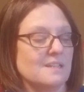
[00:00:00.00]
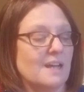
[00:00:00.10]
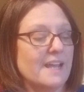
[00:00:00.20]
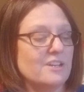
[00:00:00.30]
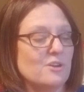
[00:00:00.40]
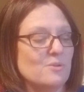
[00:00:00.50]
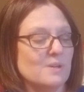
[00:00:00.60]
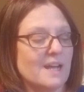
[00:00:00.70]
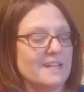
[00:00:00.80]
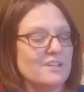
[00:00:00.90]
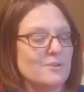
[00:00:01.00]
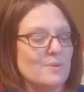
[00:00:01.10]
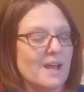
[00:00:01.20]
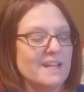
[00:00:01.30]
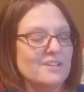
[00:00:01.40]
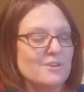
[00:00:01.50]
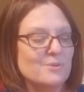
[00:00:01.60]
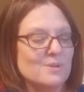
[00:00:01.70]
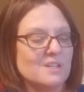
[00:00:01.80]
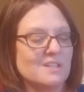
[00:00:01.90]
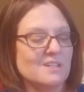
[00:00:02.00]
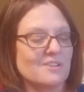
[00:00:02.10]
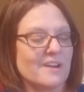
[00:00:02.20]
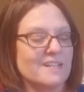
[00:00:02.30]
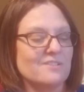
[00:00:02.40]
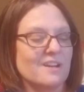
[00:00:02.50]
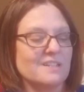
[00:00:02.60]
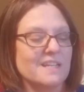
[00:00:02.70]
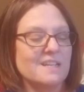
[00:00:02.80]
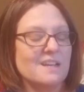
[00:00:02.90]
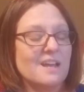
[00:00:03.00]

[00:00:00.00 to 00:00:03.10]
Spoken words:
I know, cried Gruntley.